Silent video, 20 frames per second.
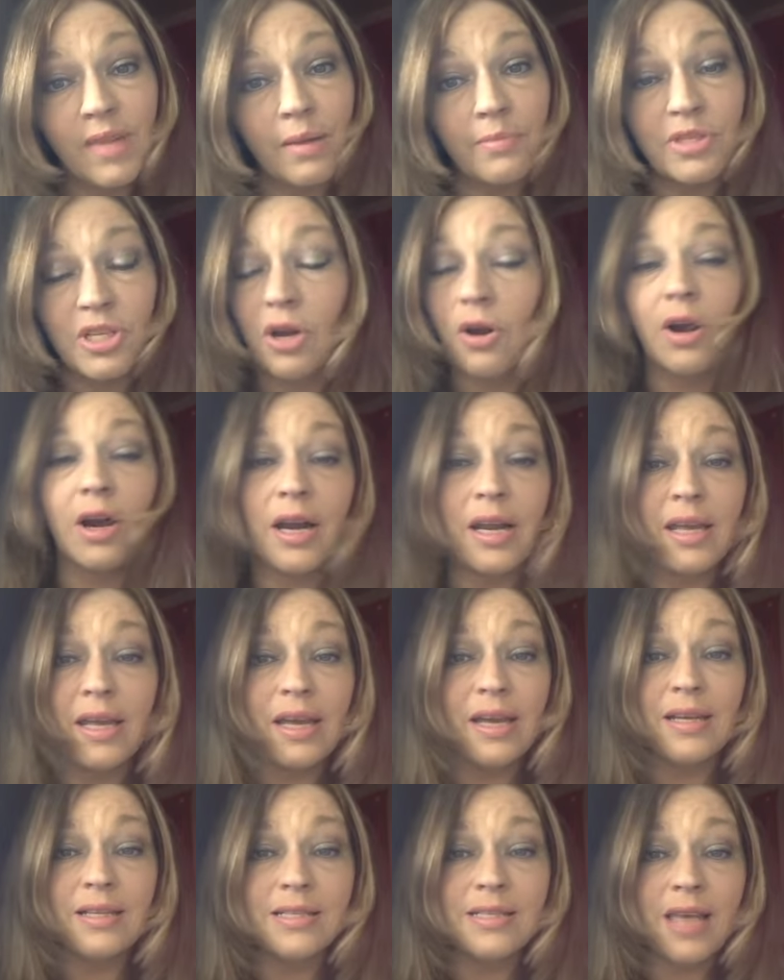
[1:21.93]
I'm sorry.
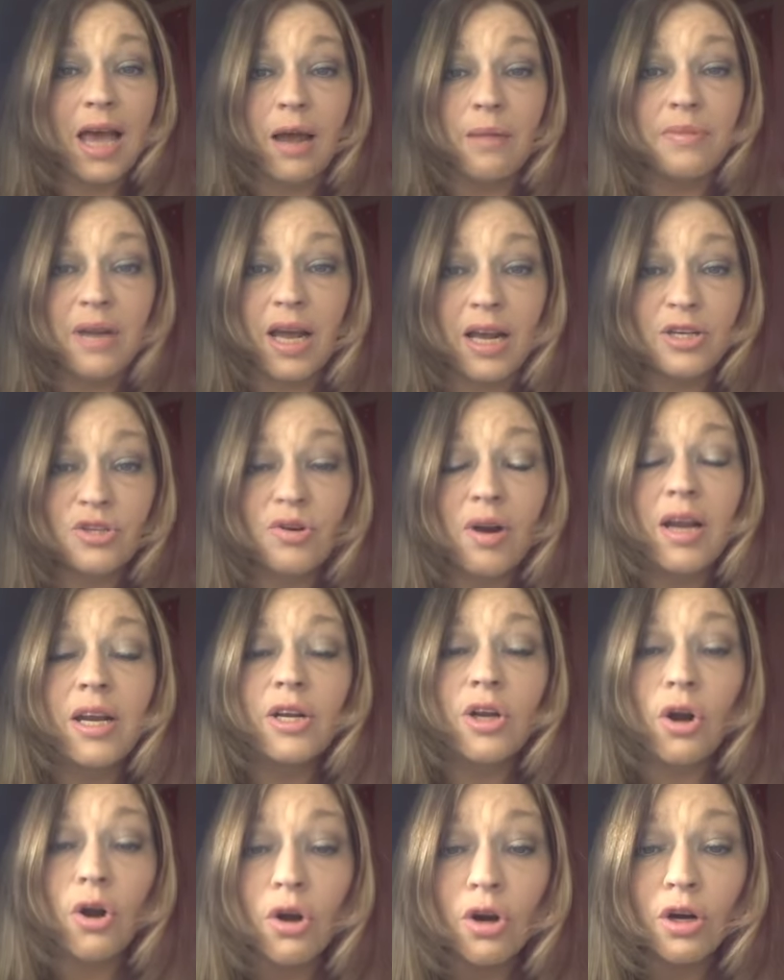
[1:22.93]
It's I'm not
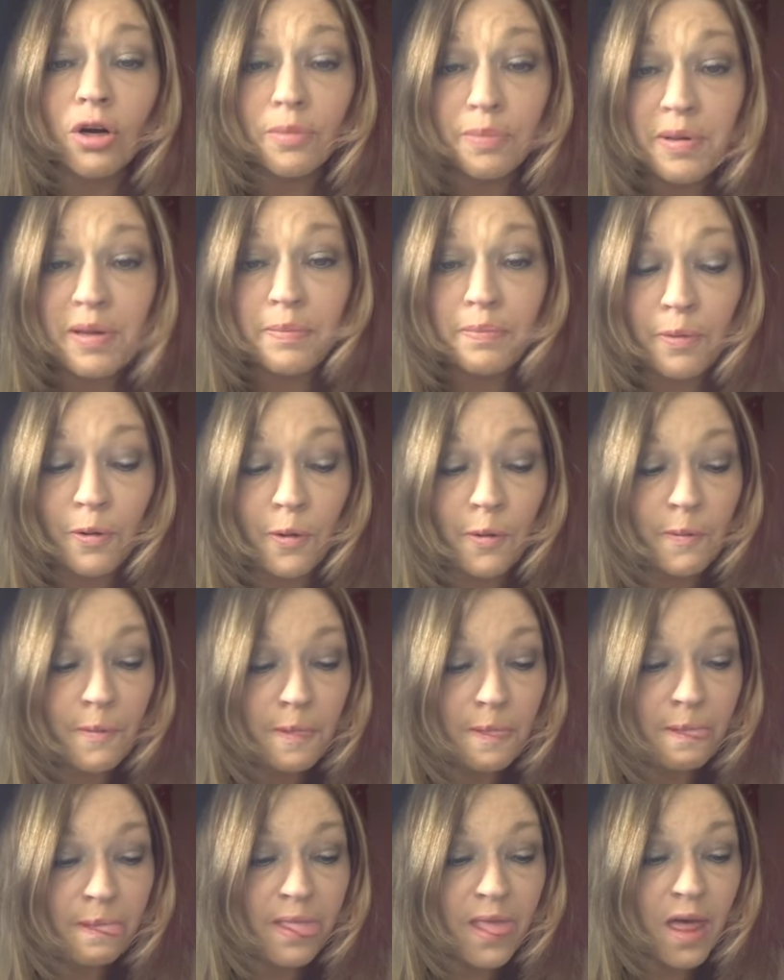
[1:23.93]
trying to hurt people.
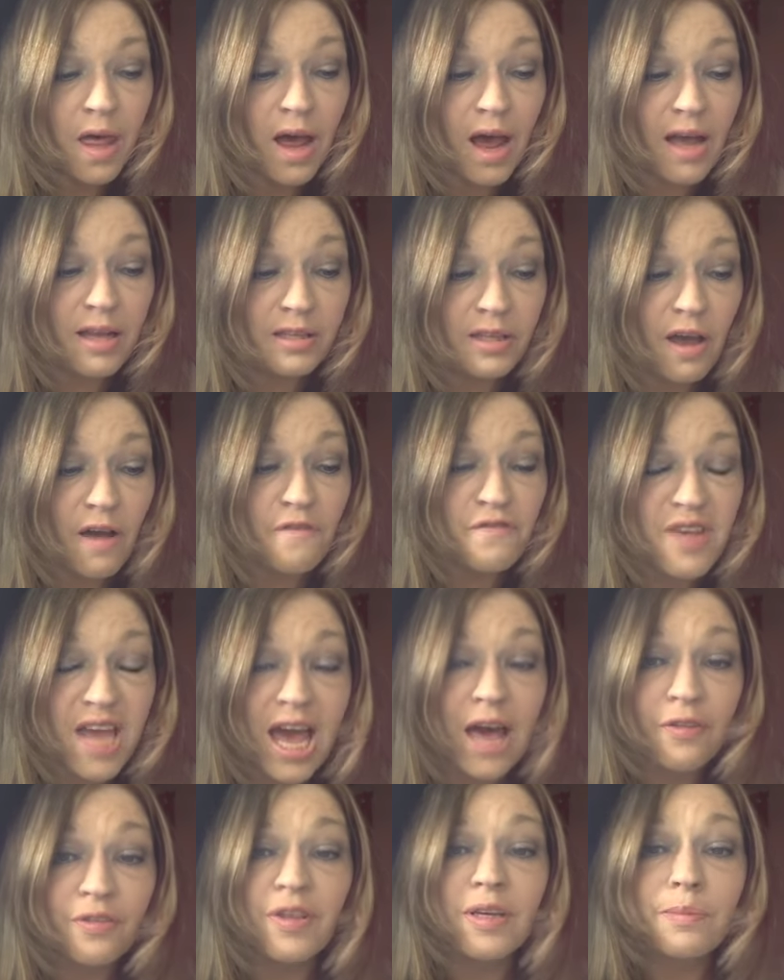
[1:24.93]
I love
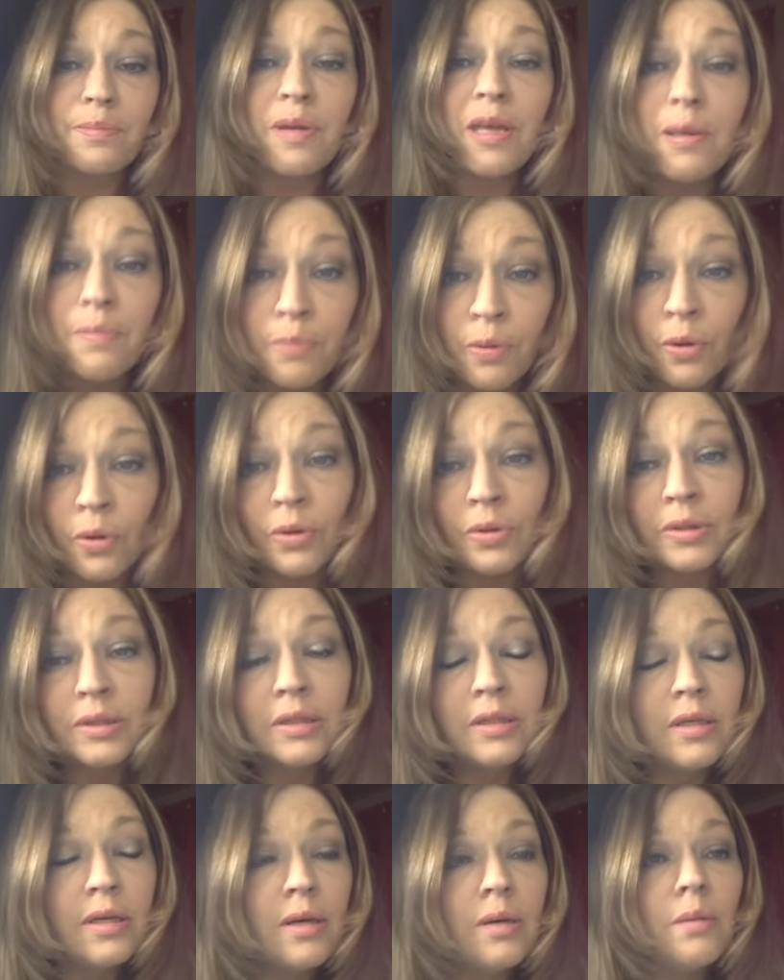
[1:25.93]
Catholic people.
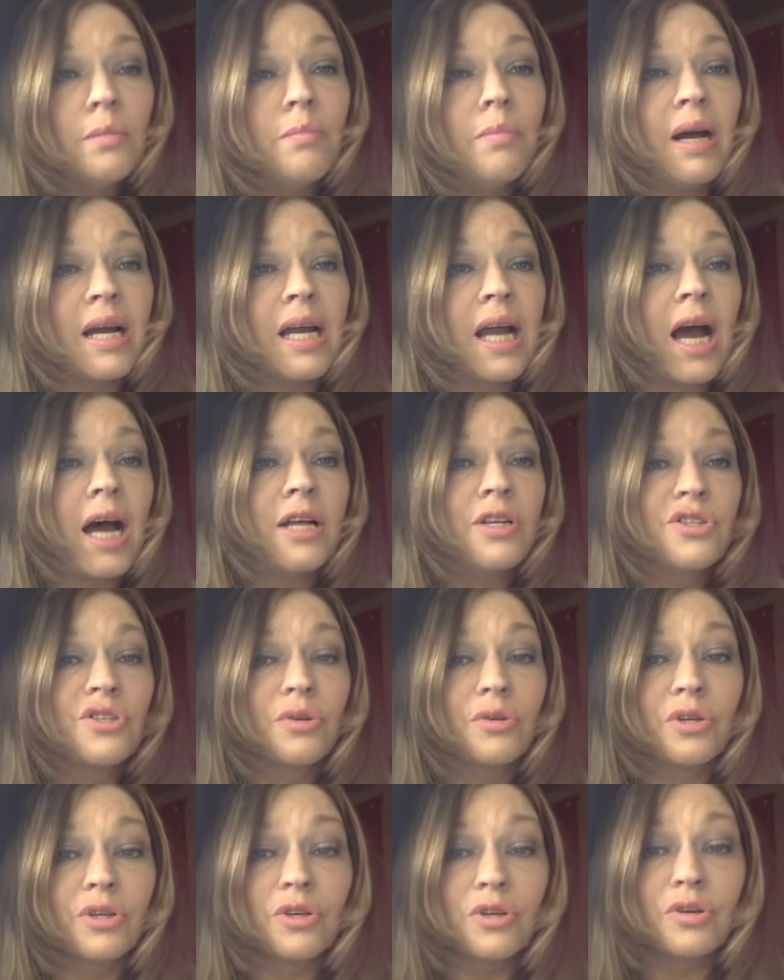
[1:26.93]
My
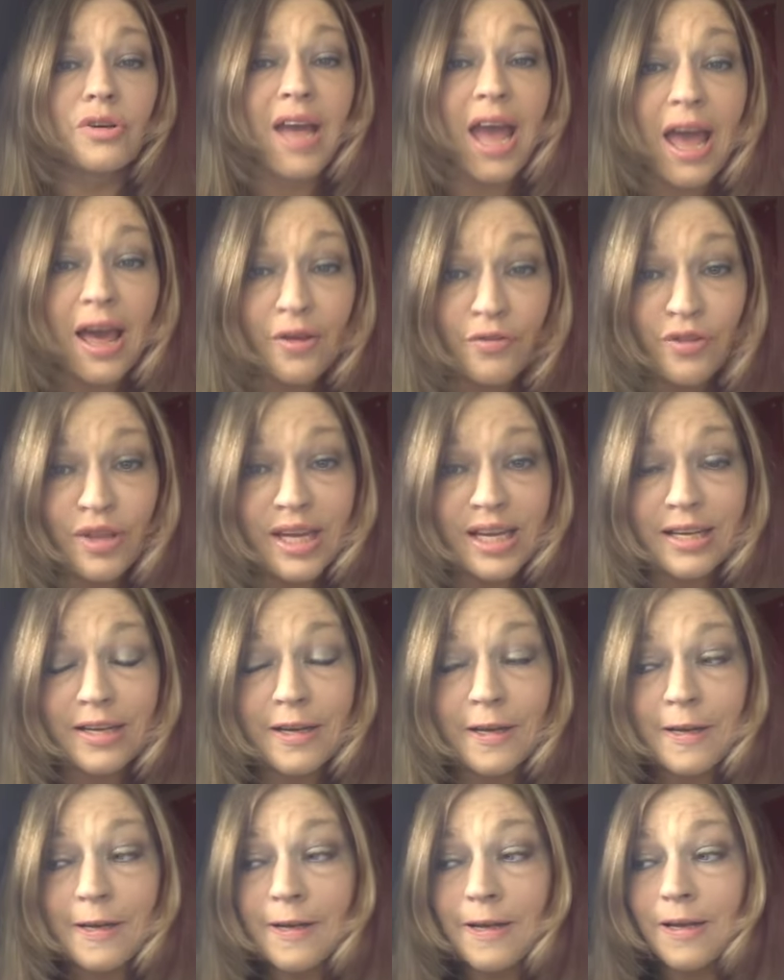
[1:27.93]
godchildren are
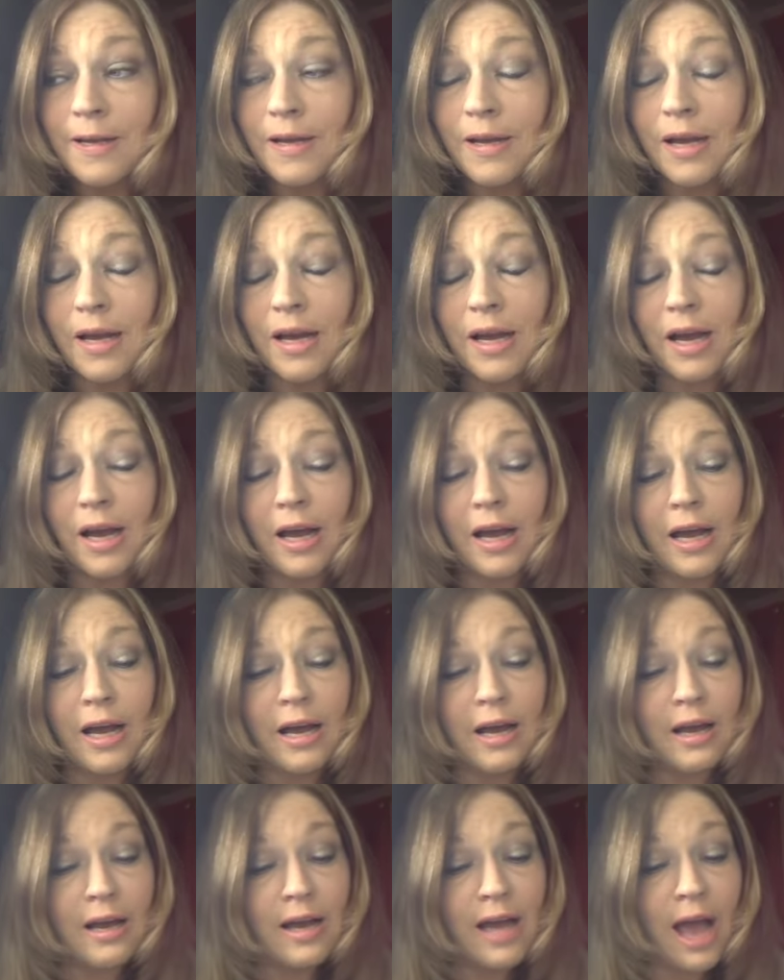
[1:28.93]
Catholic.
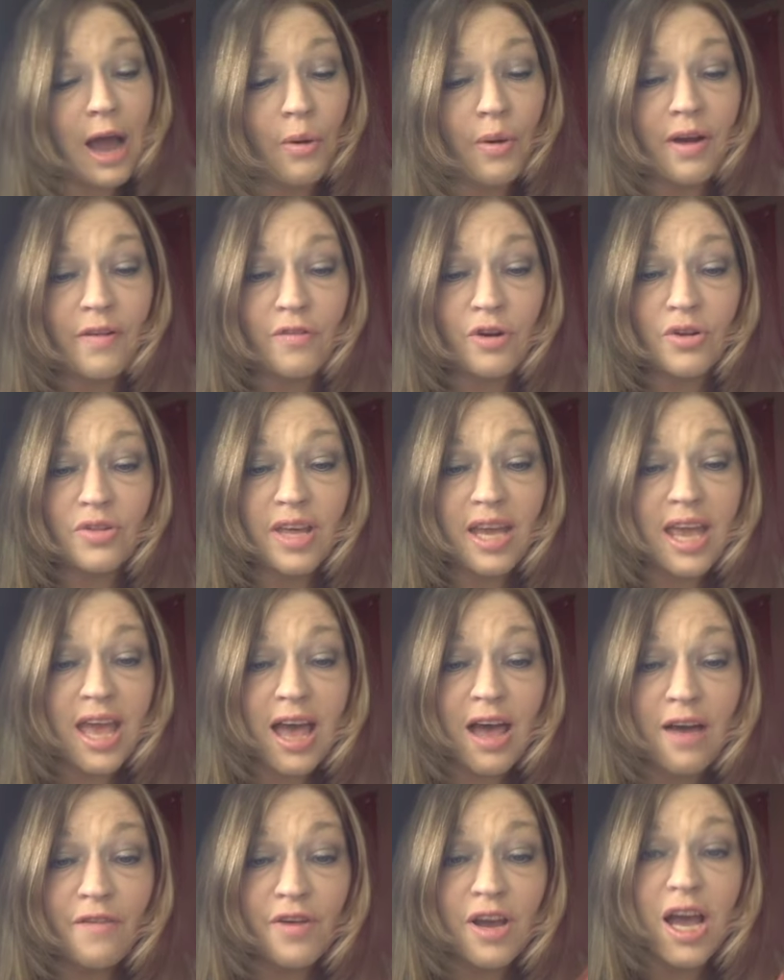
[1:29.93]
Uh, however, they
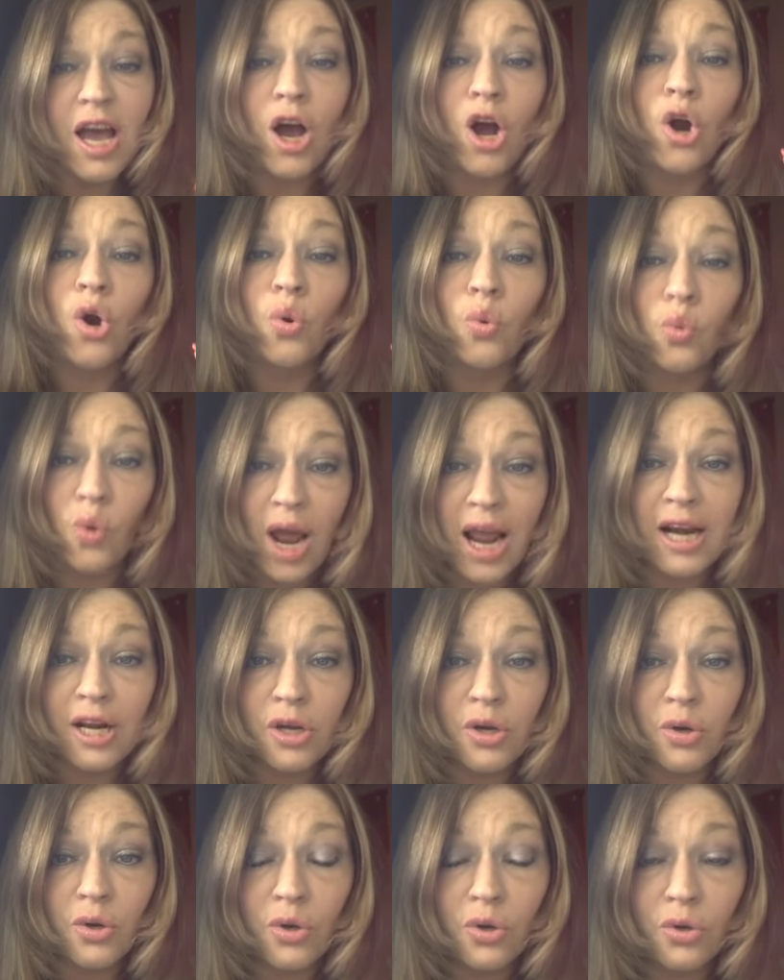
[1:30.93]
have a
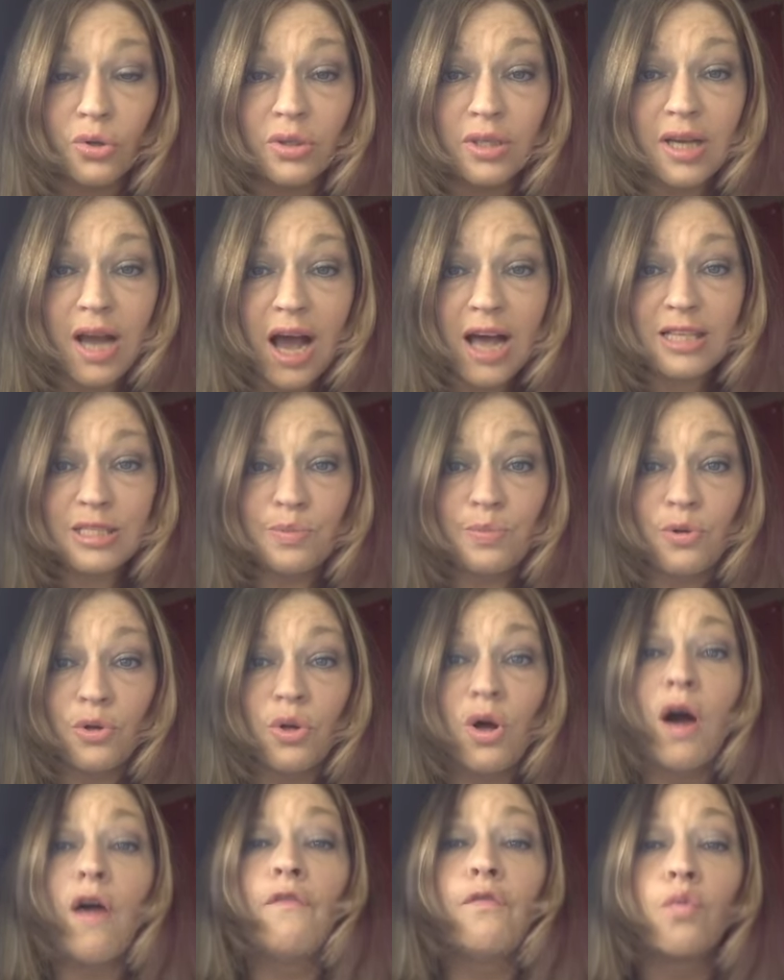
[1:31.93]
heretical
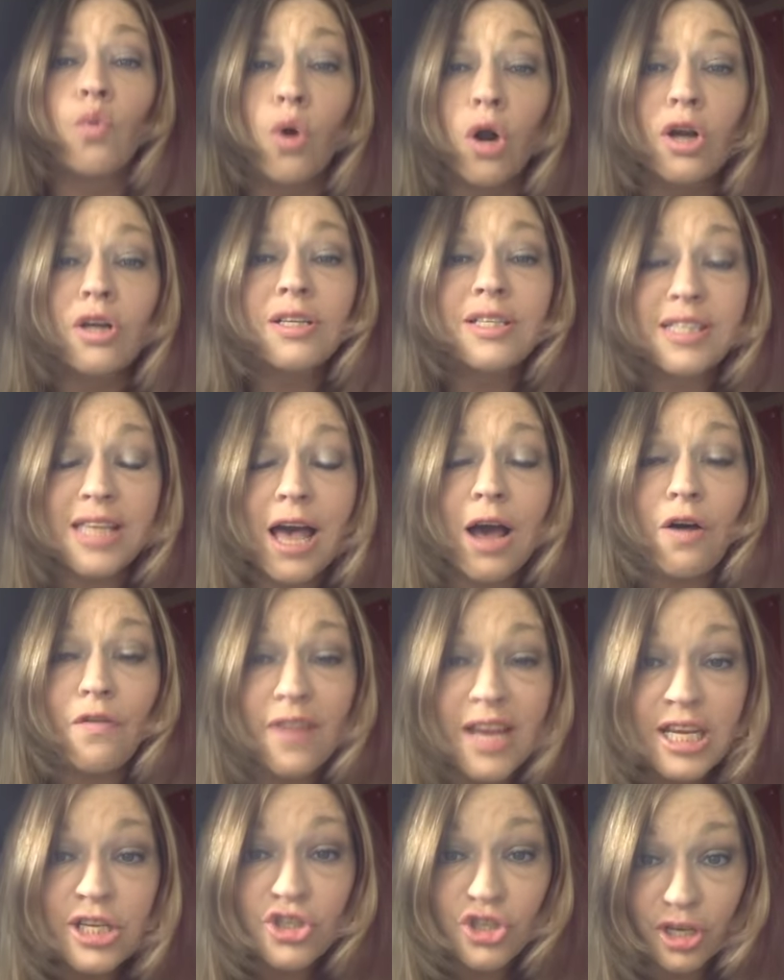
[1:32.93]
gospel of work
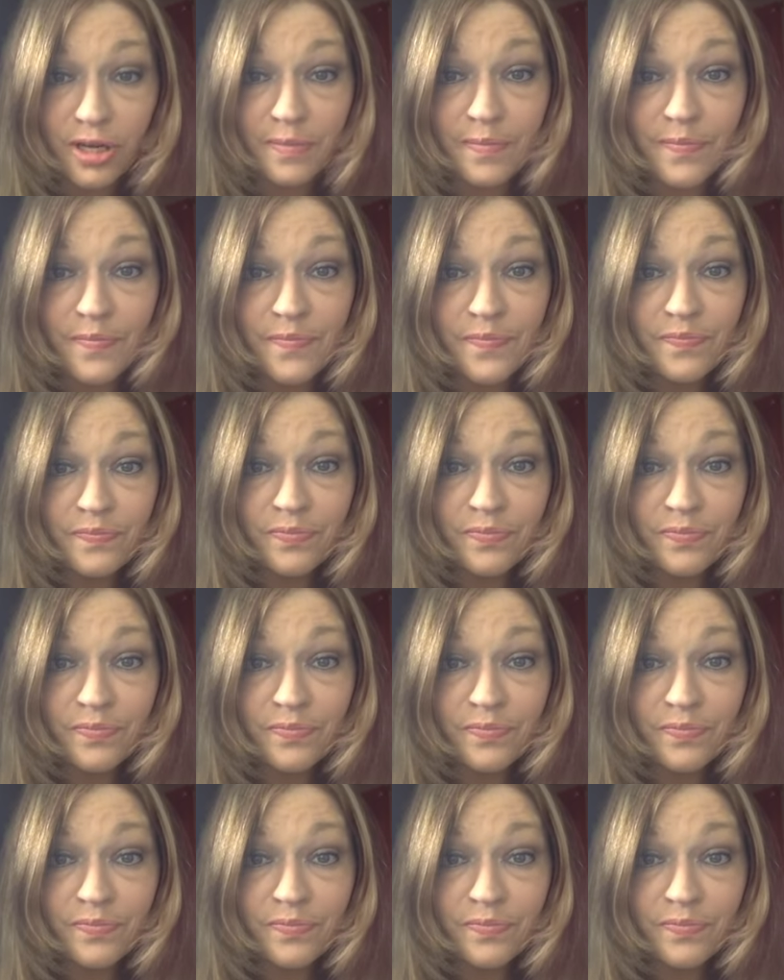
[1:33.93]
salvation.